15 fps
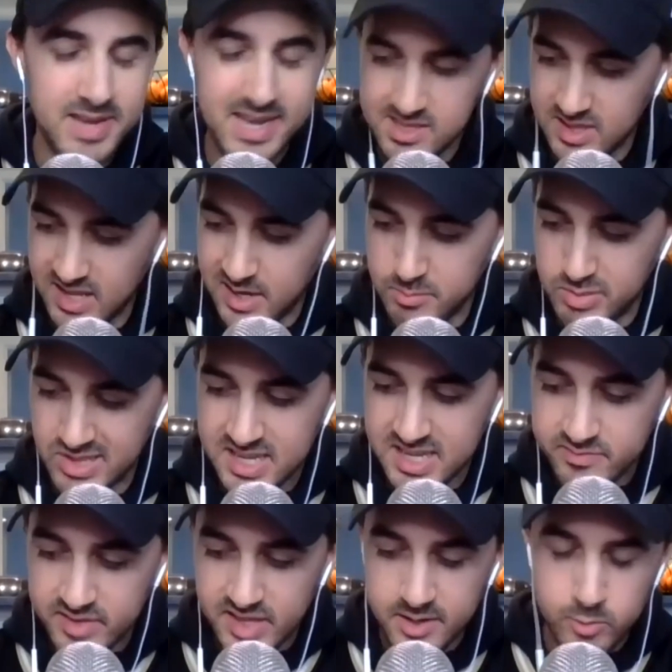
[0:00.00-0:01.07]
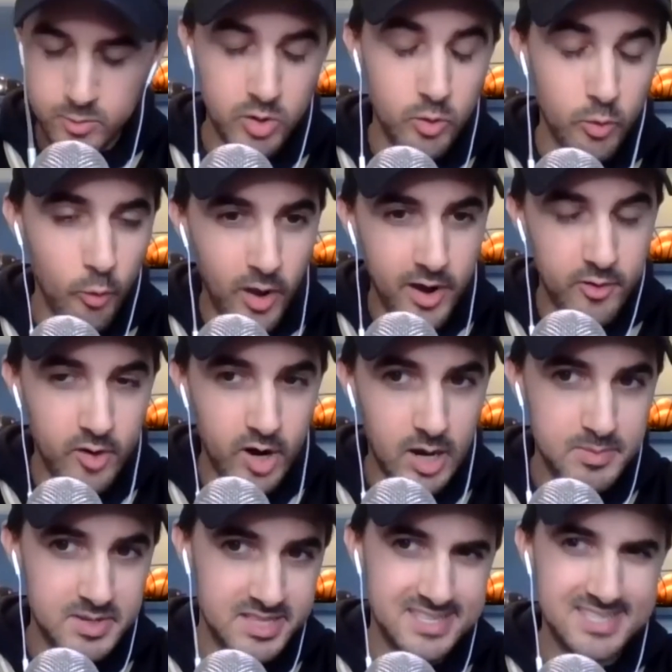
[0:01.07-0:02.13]
Beth, I believe they were
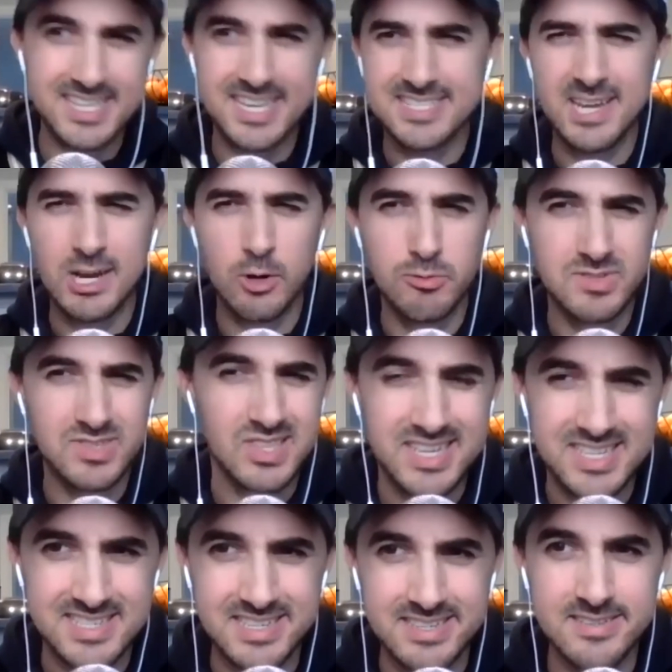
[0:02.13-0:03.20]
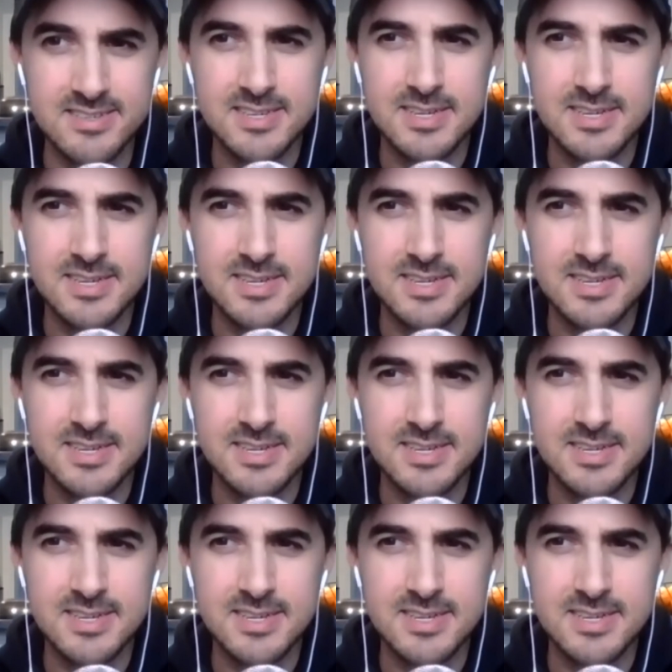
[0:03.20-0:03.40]
runner-up. At least that's how it was listed